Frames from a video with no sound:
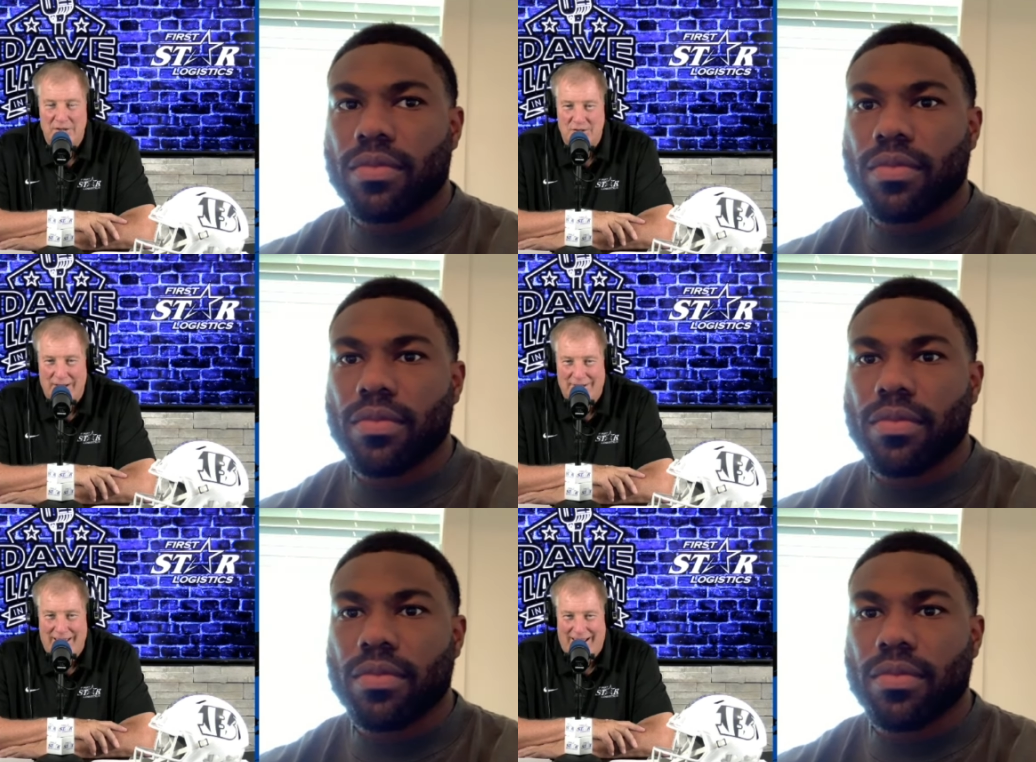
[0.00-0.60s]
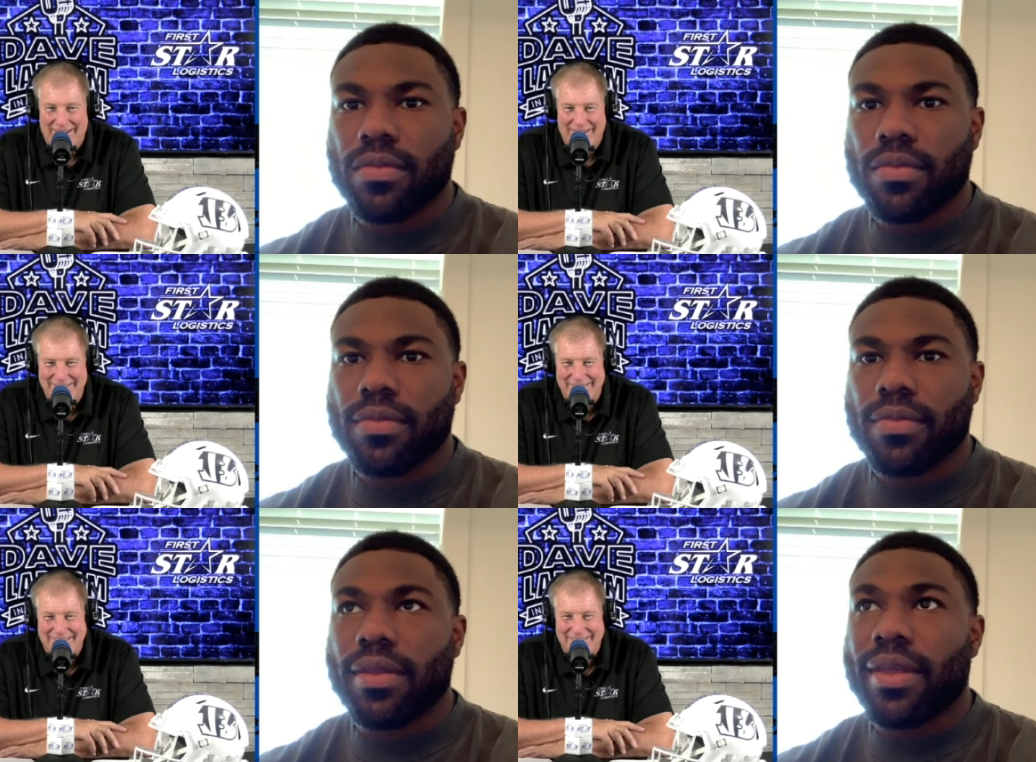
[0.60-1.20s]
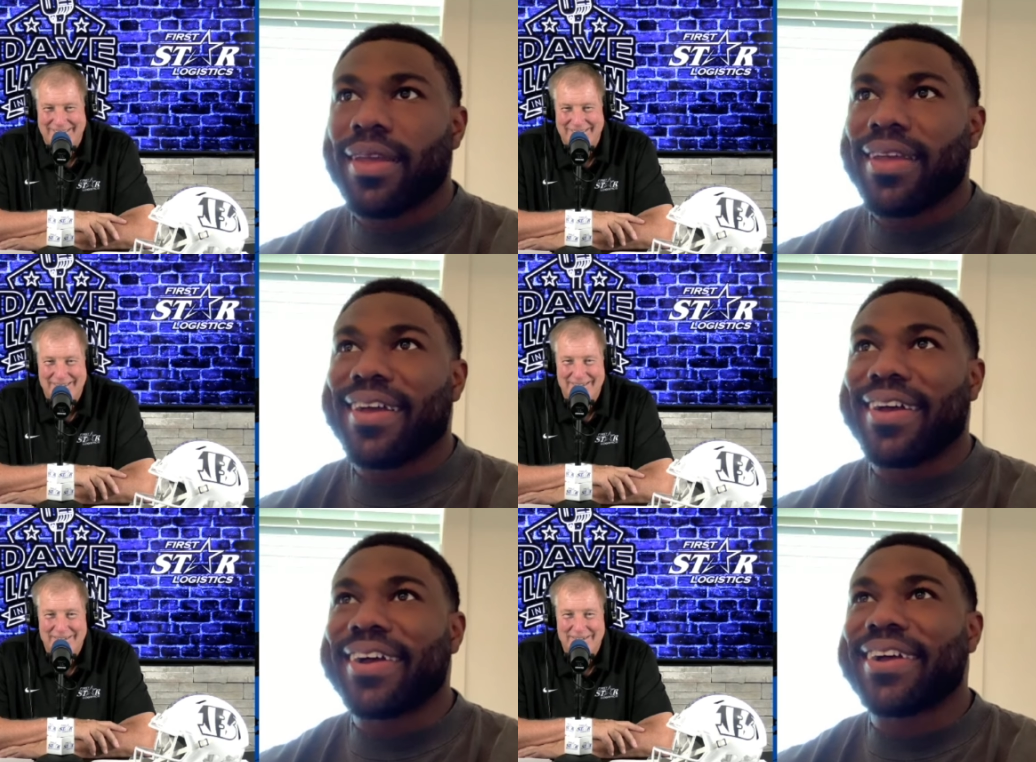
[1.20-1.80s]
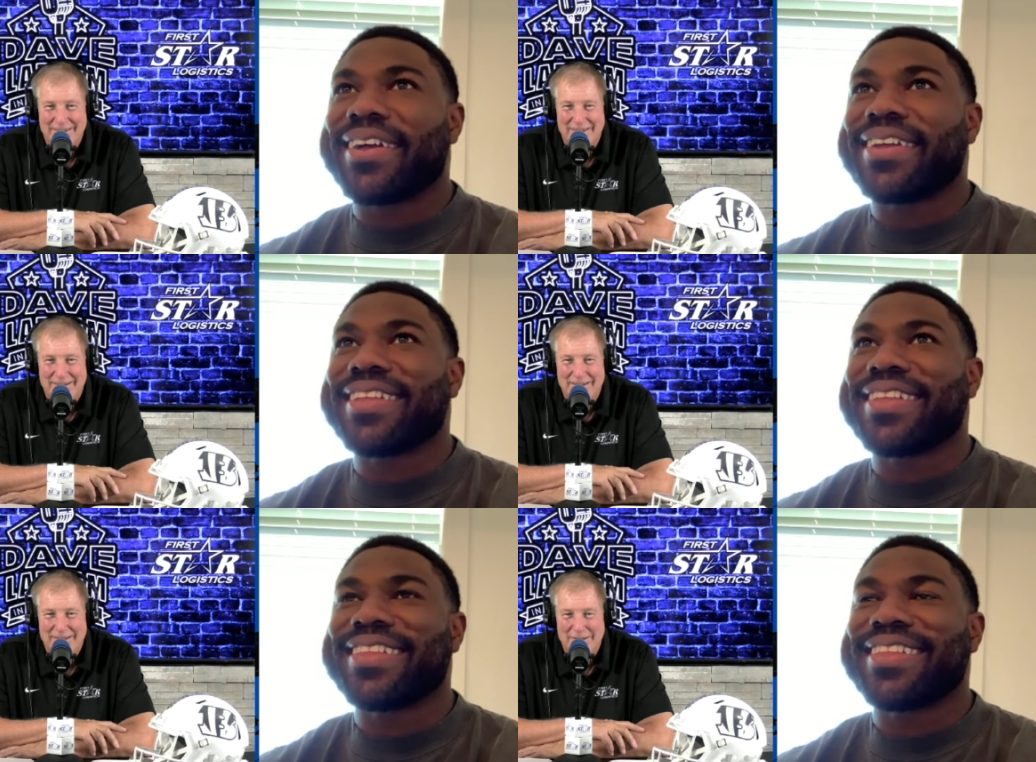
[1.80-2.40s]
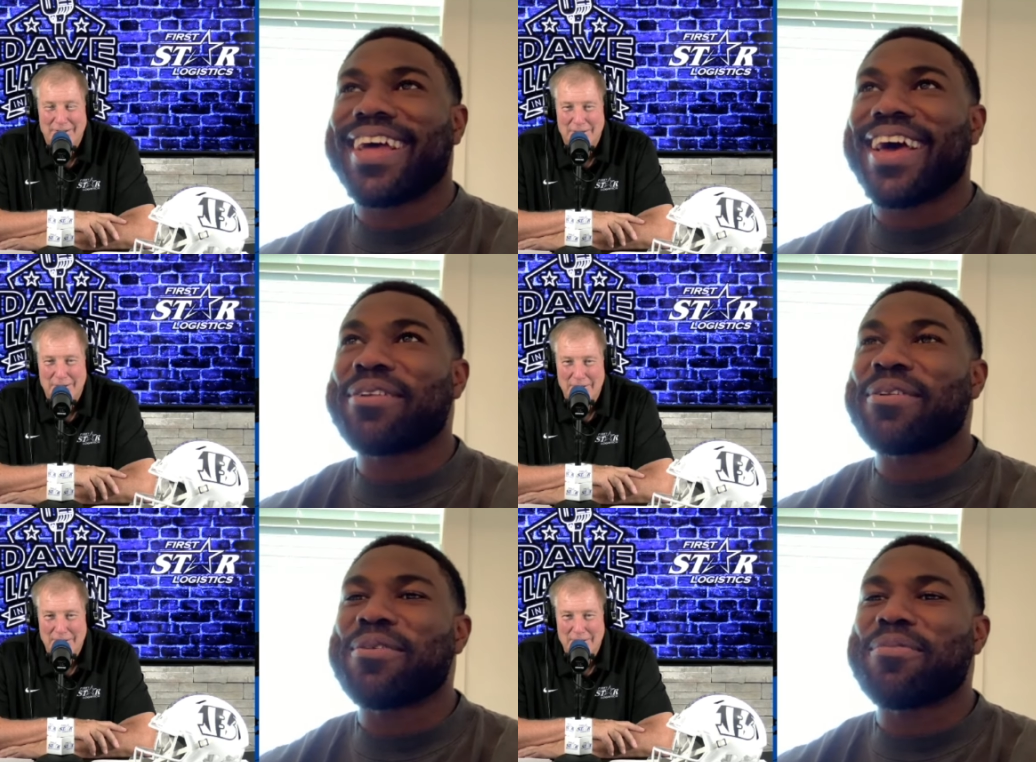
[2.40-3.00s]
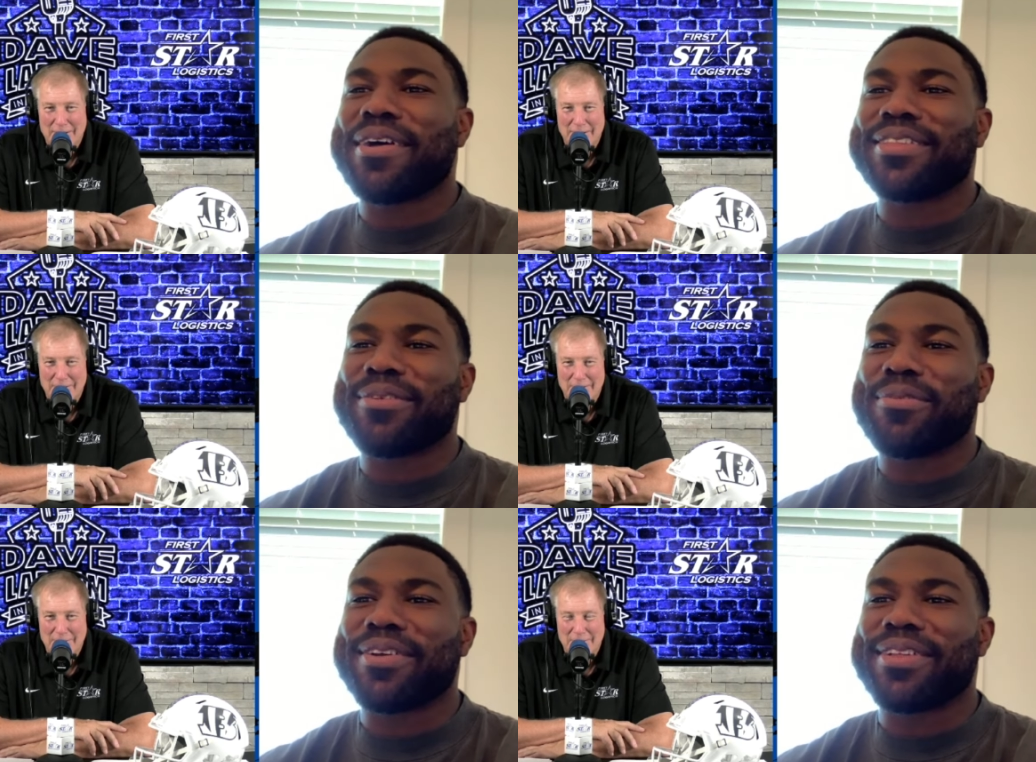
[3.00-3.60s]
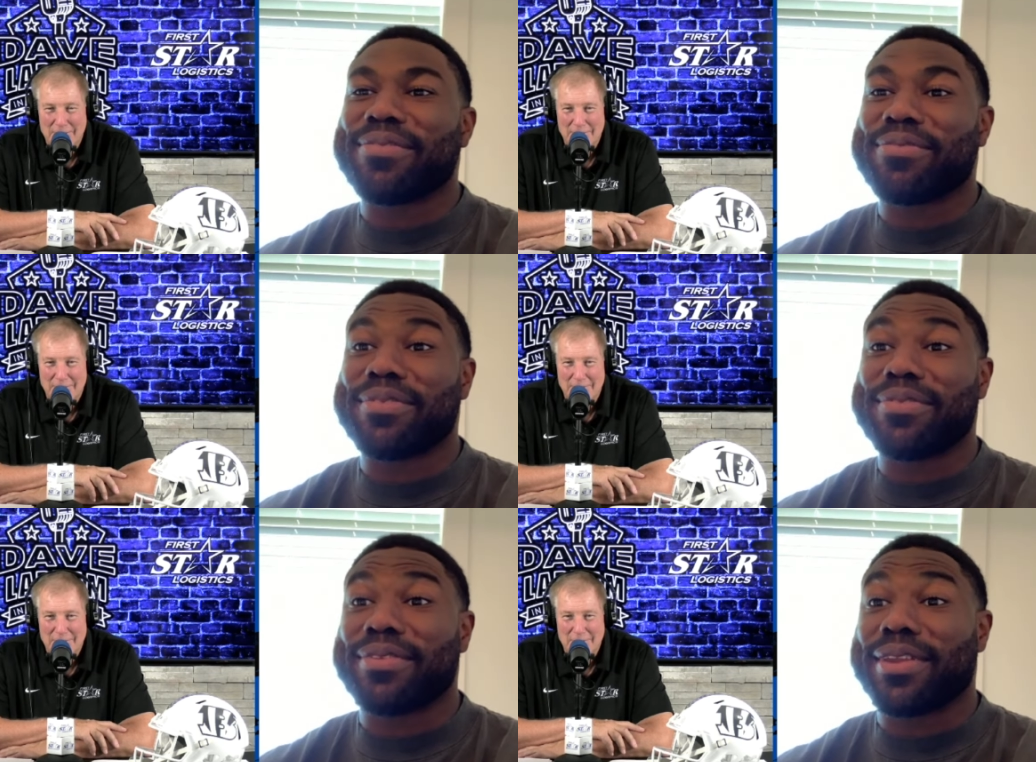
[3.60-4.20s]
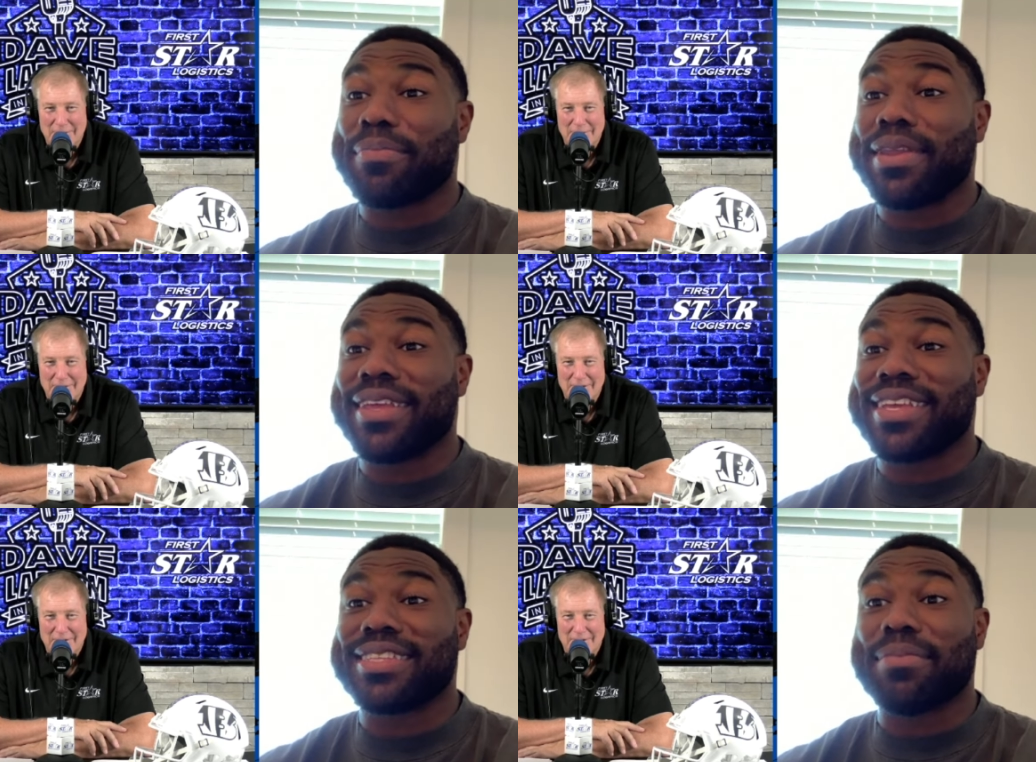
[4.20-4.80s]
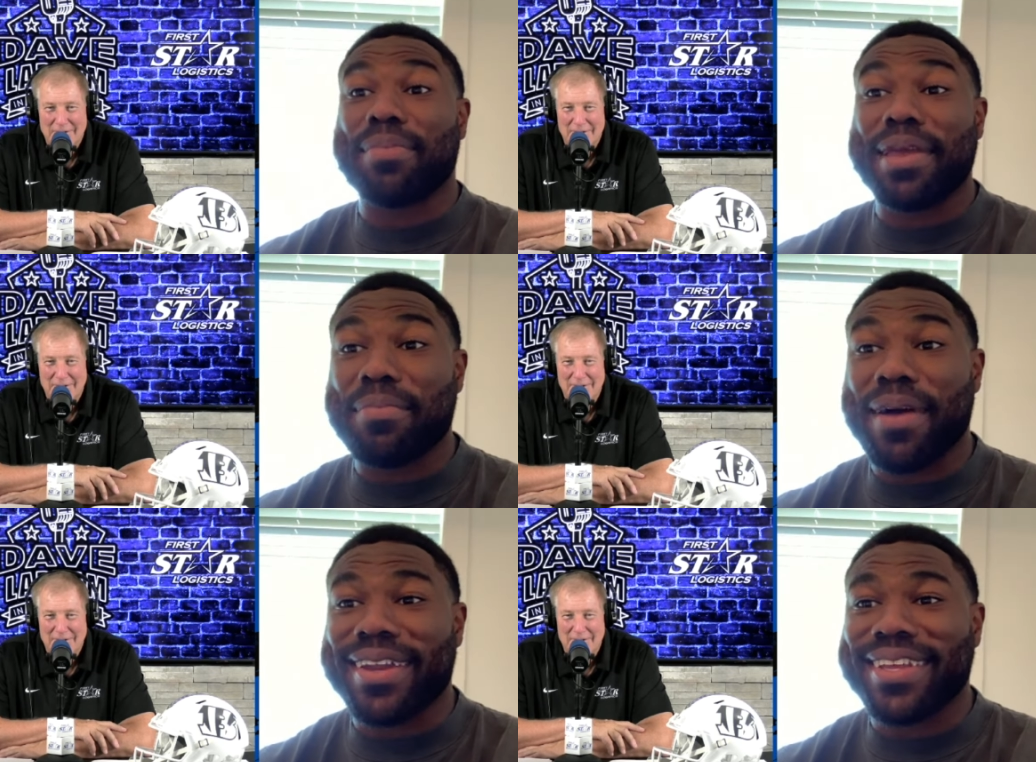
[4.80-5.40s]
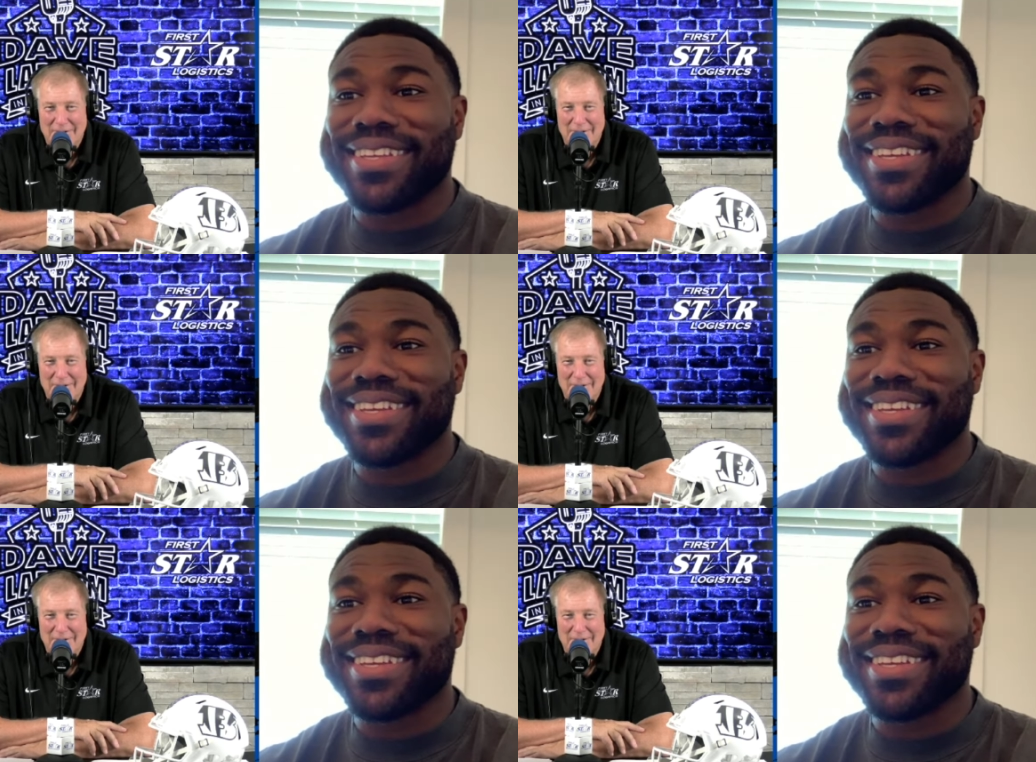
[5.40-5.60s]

Speaker 1: like that.
Speaker 2: uh, I don't know about the will to compete against the big bodies.